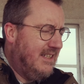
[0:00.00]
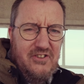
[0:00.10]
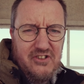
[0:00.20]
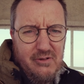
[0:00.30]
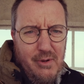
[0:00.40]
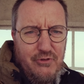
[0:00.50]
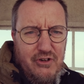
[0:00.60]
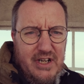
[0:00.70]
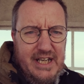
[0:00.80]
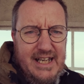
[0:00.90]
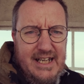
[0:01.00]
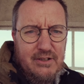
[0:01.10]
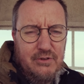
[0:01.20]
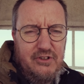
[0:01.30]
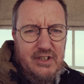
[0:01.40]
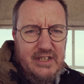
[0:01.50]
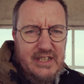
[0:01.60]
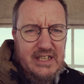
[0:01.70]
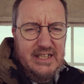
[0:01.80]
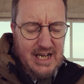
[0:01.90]
and this time I'm trying out
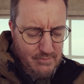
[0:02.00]
a